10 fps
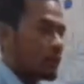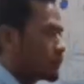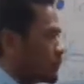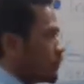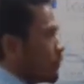
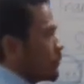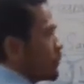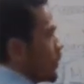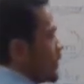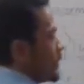So
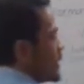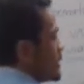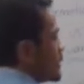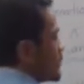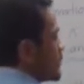what
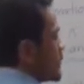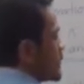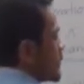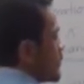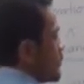does
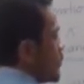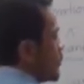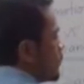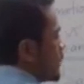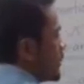Mr. Sam want
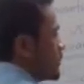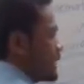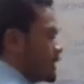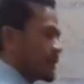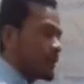to become
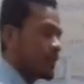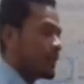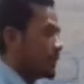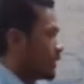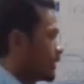is
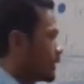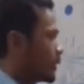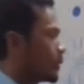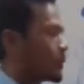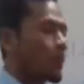
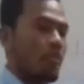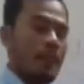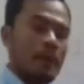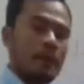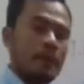
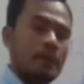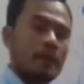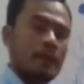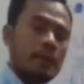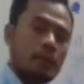the
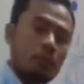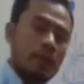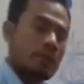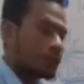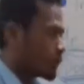
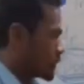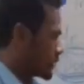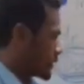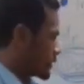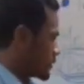WH
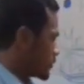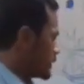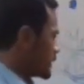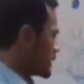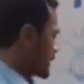question. So
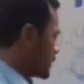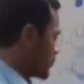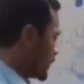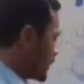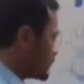in the
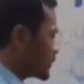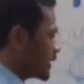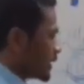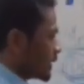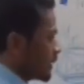same way,
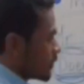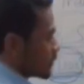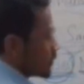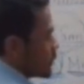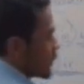here
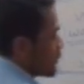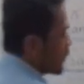also we have